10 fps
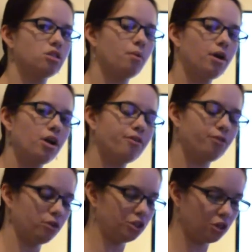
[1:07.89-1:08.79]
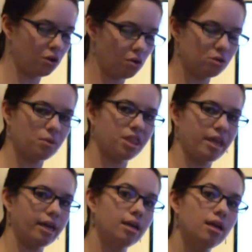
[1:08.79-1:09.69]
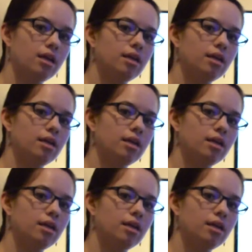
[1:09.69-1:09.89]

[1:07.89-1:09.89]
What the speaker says: So what are your future goals within